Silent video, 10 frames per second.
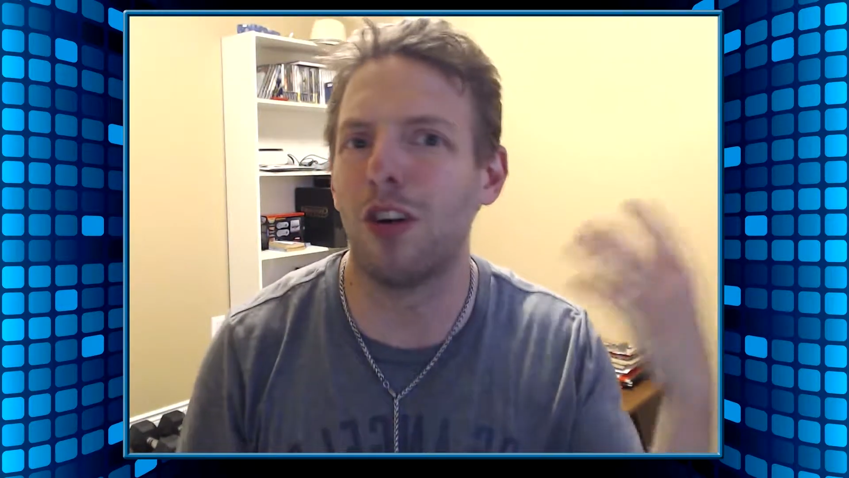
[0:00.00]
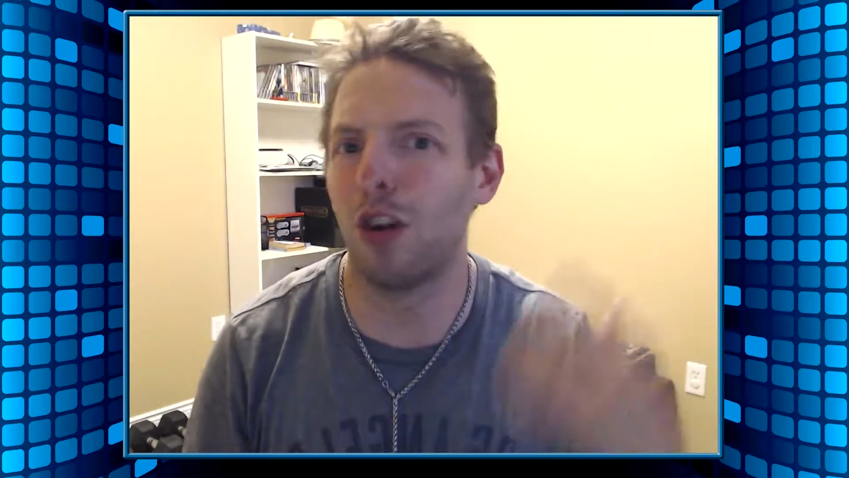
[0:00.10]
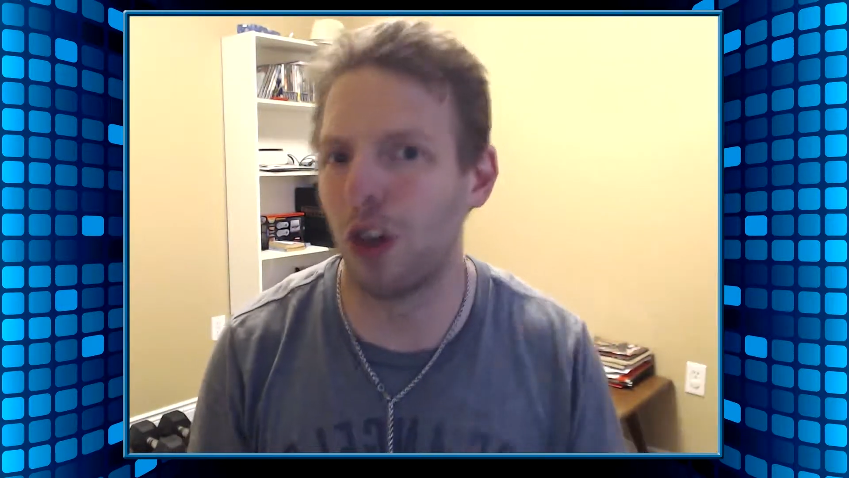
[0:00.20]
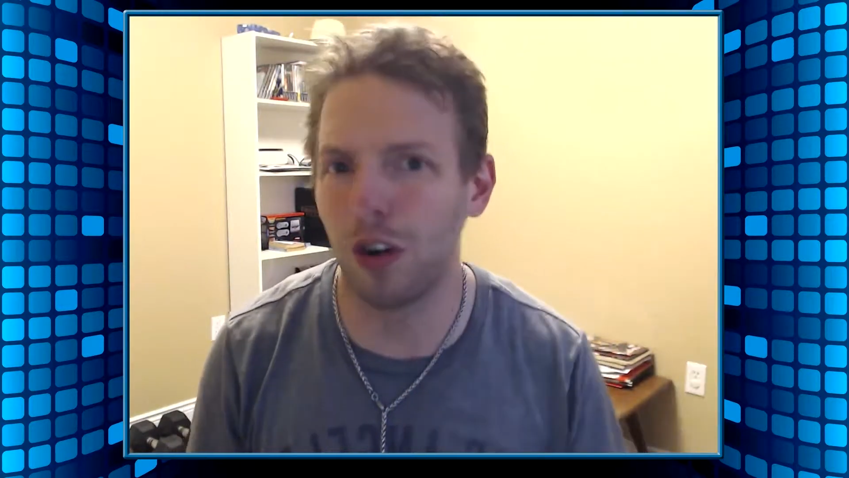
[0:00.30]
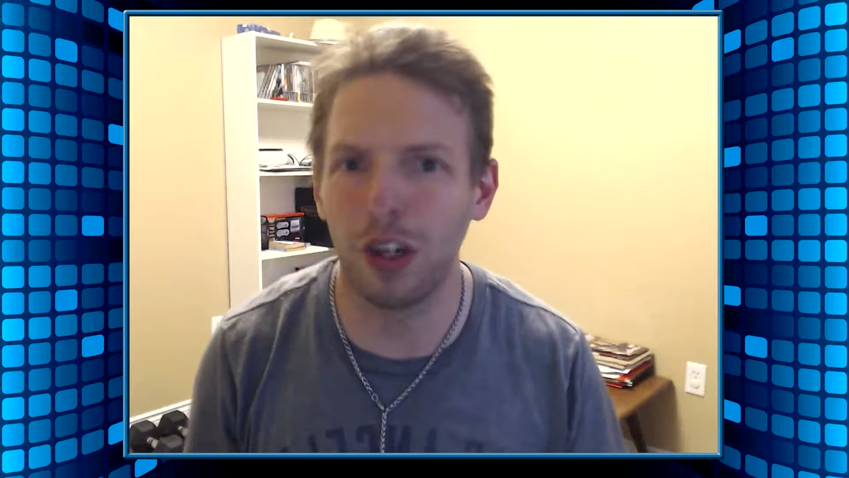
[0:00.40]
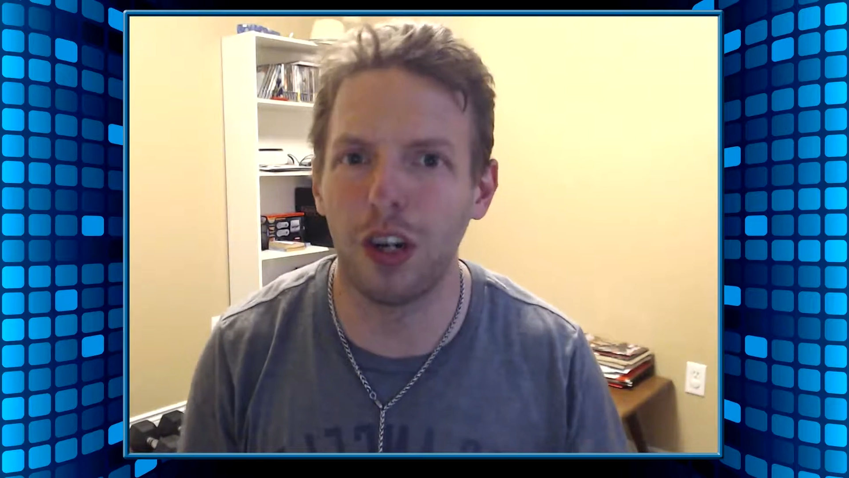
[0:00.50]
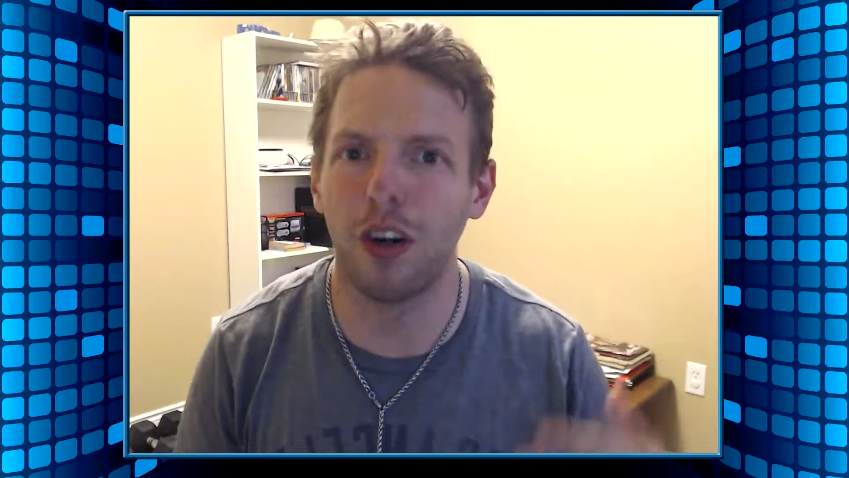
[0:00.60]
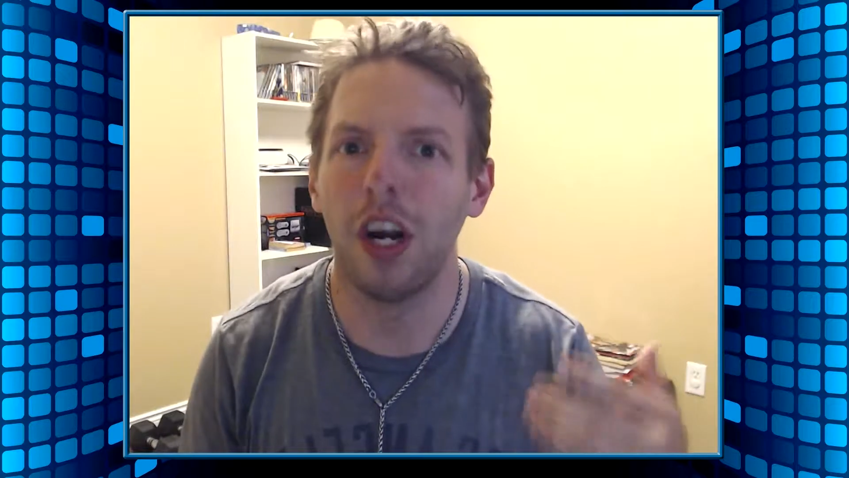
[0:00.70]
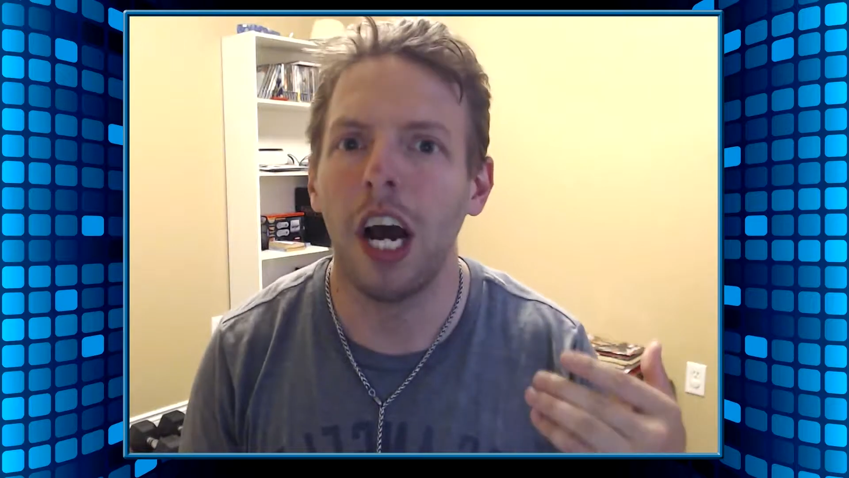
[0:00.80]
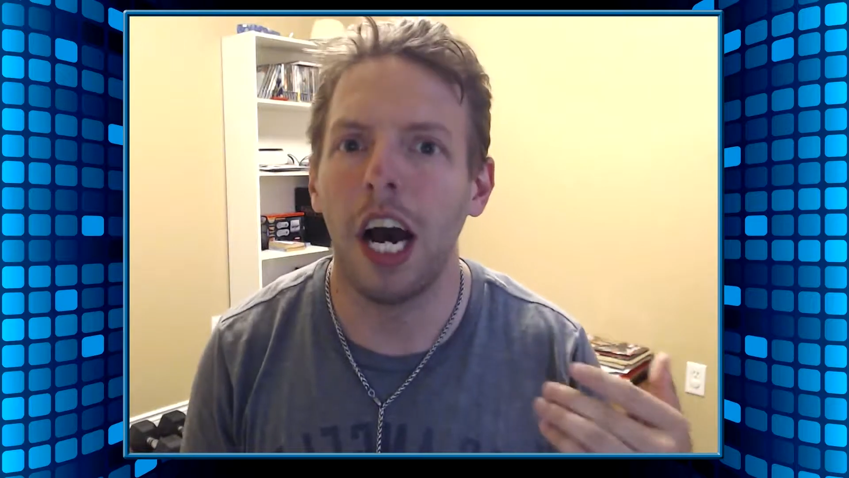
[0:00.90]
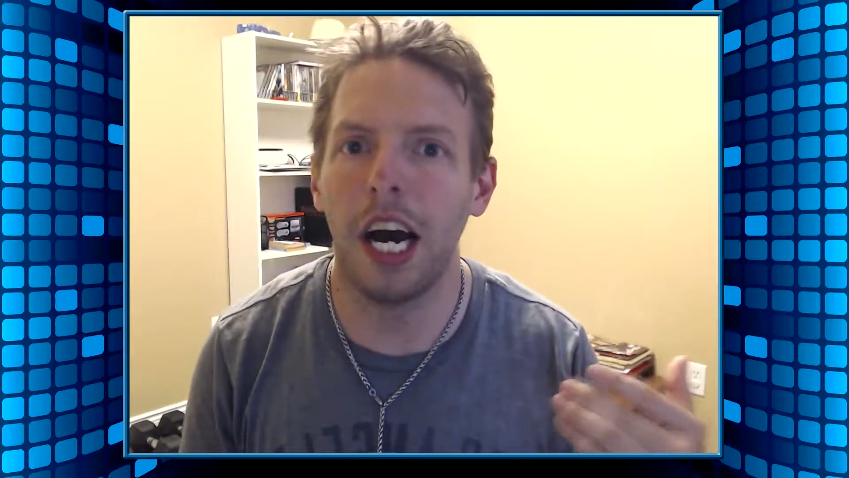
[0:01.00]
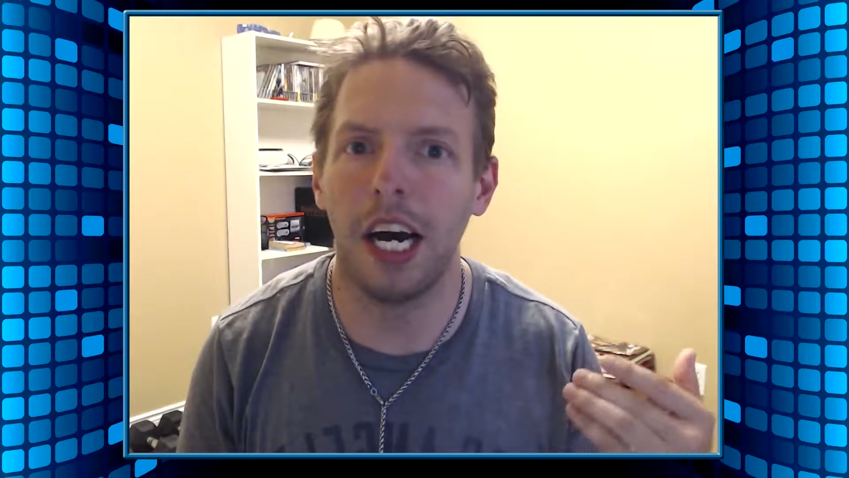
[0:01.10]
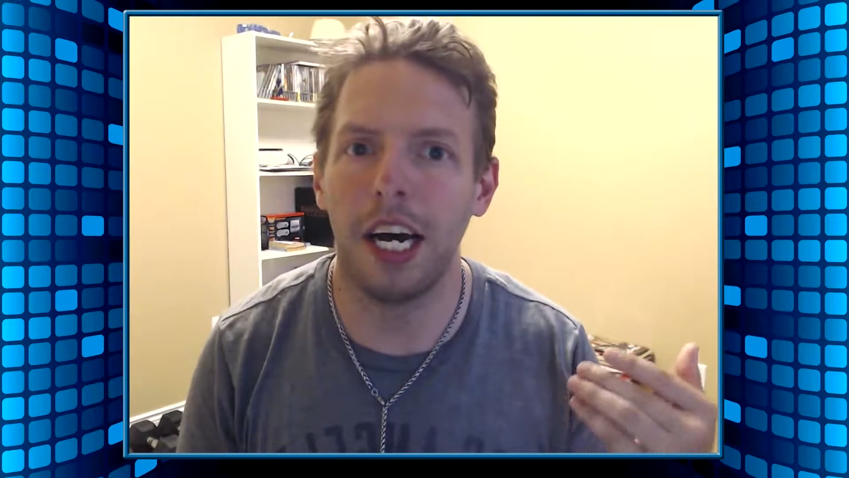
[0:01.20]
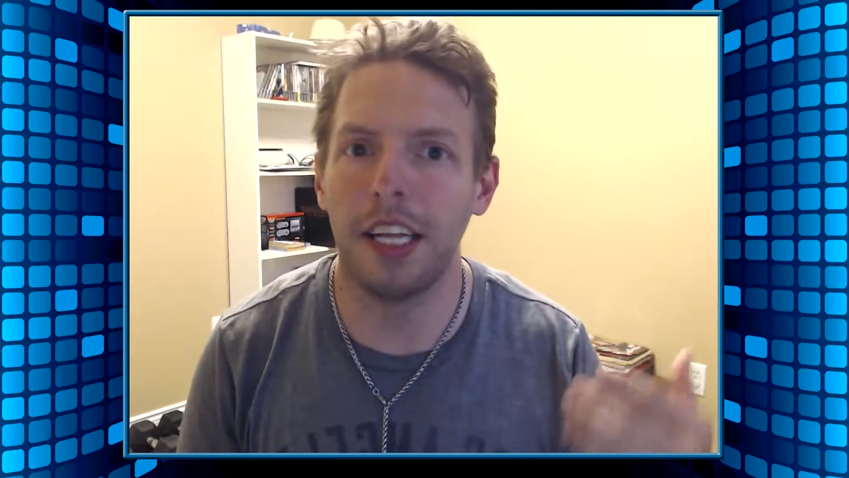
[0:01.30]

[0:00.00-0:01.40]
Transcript: earlier uh,